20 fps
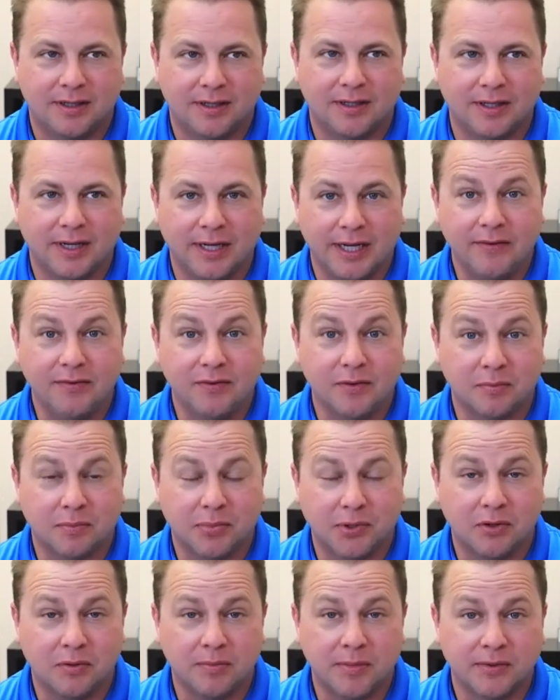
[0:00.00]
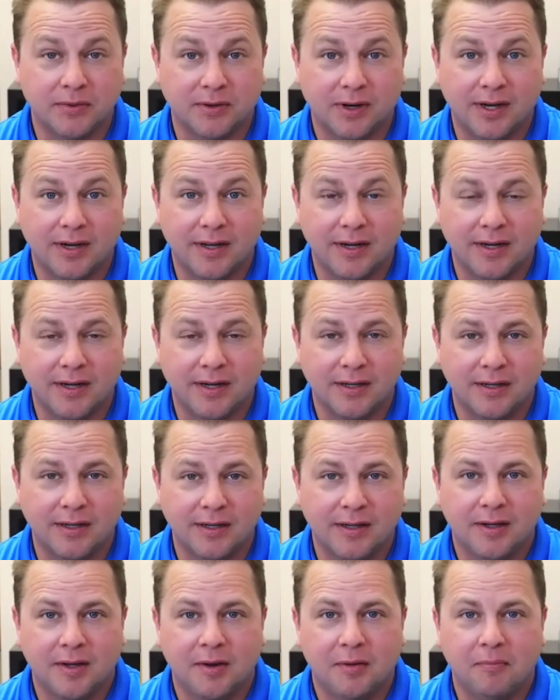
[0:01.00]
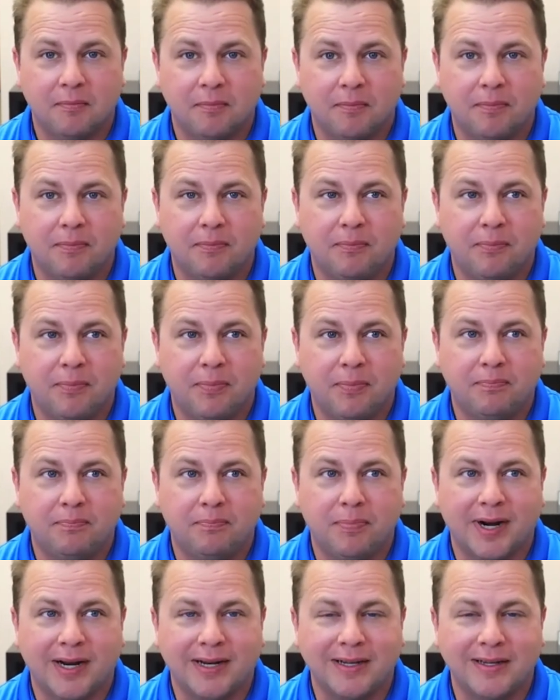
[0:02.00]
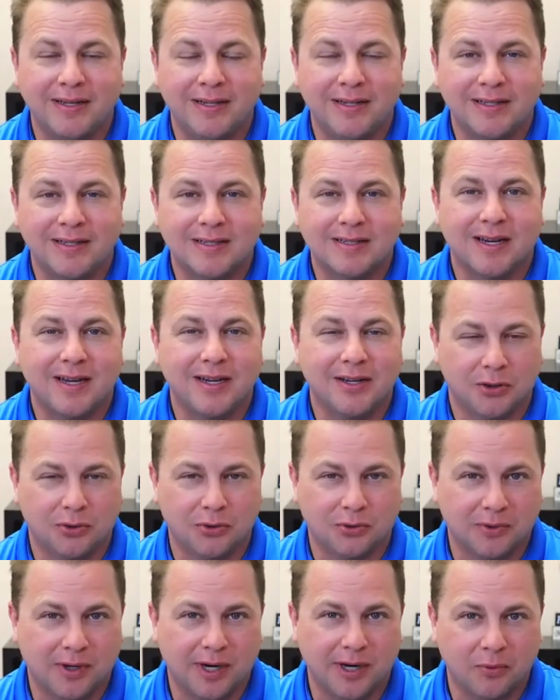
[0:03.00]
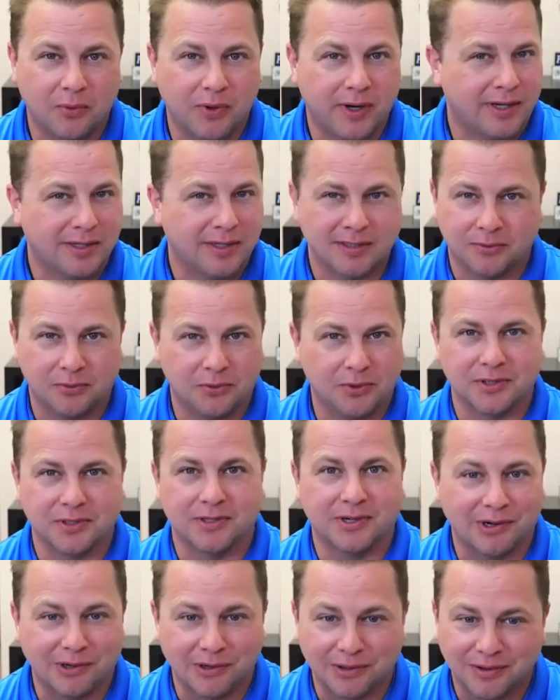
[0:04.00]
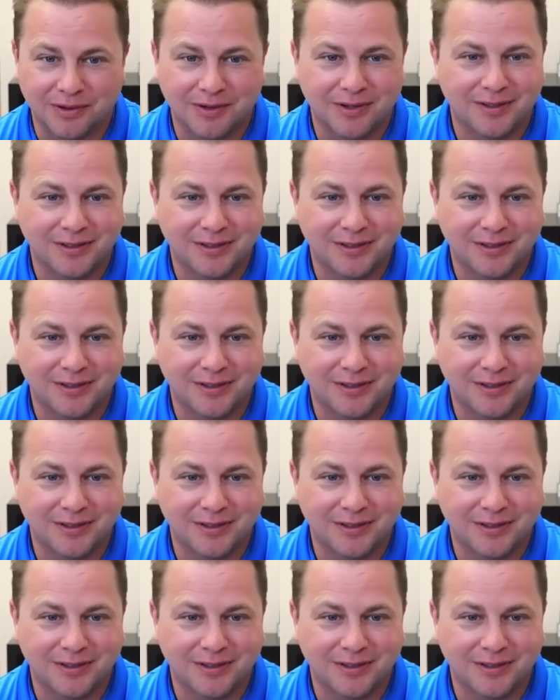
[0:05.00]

even put them in writing, but I didn't say it the right way because I wasn't heard.